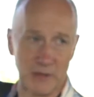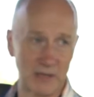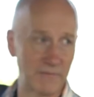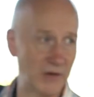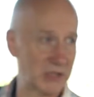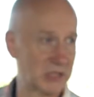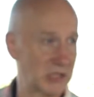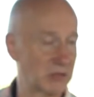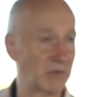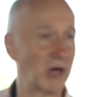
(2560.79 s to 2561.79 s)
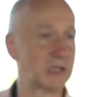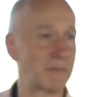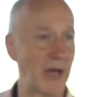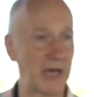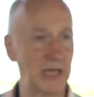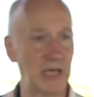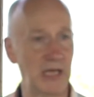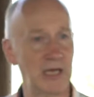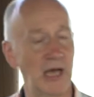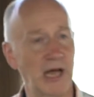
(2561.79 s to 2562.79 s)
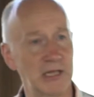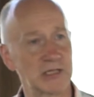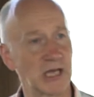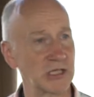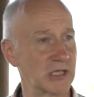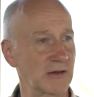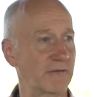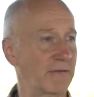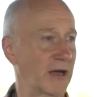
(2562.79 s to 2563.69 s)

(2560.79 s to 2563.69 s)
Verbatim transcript: being converted into rice paddy and intensive